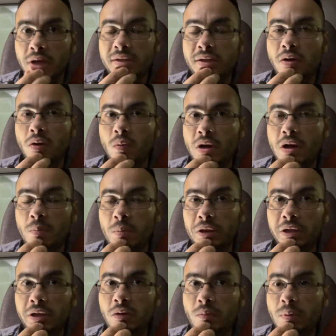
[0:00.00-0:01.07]
I said it went up a
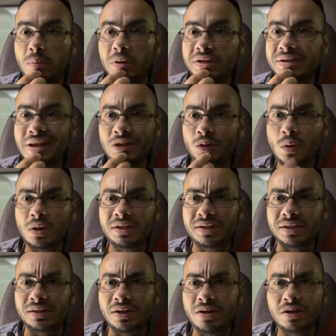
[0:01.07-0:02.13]
little bit, but it's not
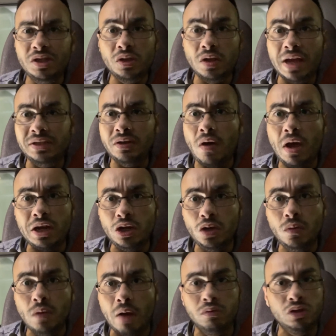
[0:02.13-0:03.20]
twenty-six hundred, so that's how I
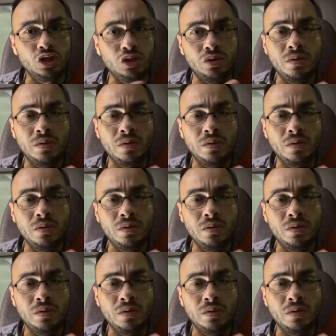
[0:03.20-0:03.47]
knew I was,